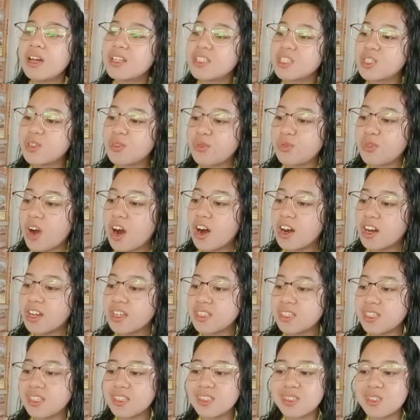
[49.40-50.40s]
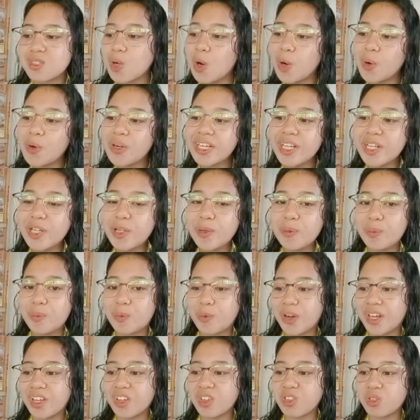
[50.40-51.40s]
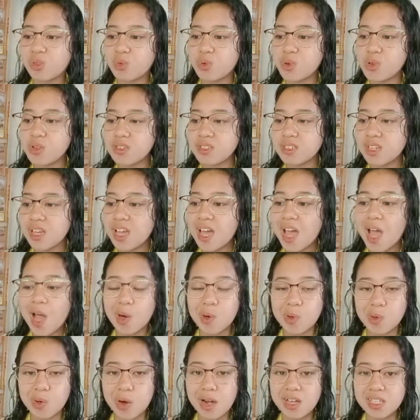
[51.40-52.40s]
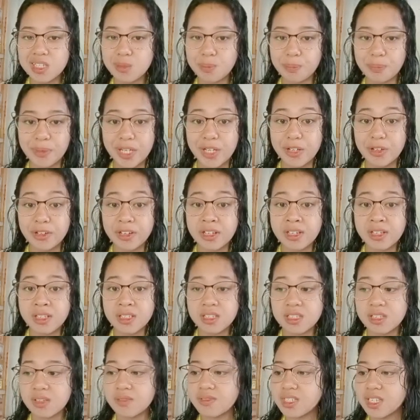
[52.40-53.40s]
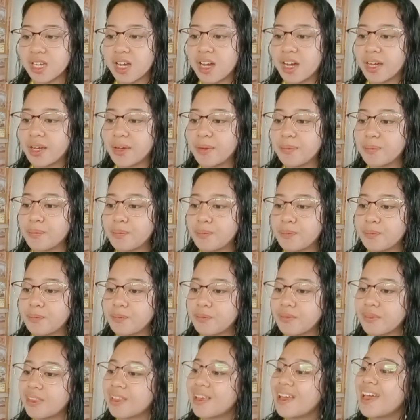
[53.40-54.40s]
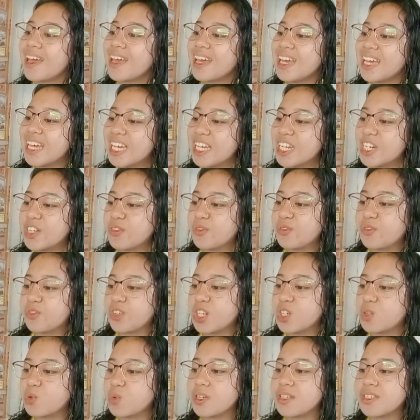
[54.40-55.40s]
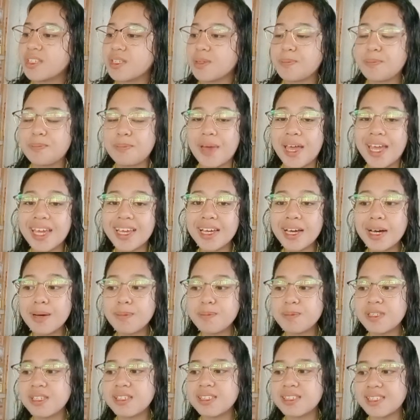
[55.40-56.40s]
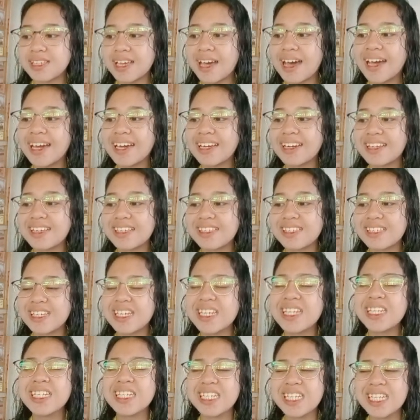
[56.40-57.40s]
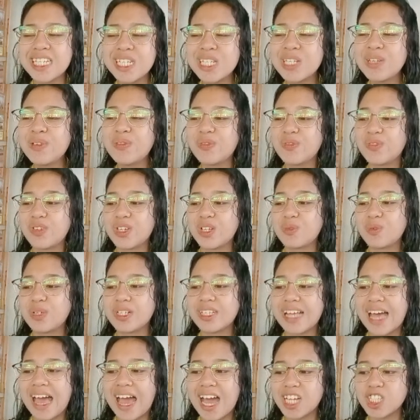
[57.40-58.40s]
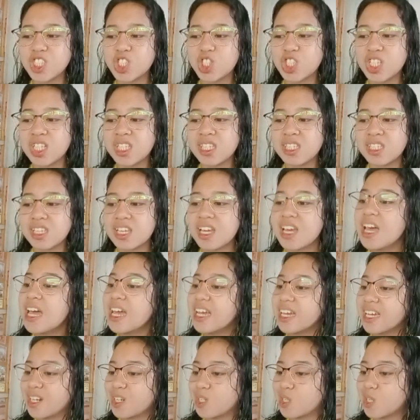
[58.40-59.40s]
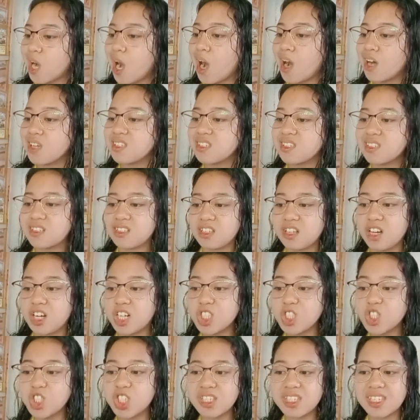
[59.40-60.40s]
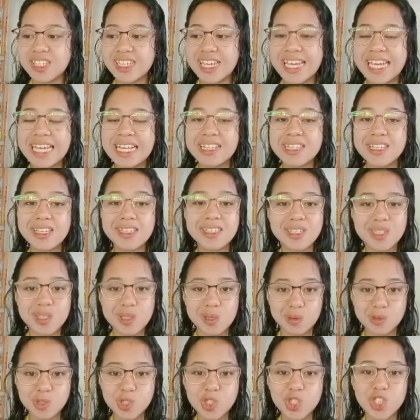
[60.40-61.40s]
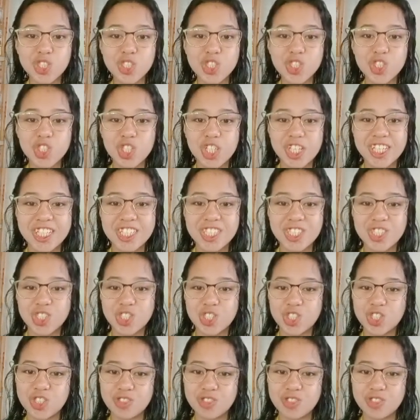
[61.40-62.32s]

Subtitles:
to various historical breakthroughs across periods of time. Individuals make up societies, and individual actions can cause large-scale social change.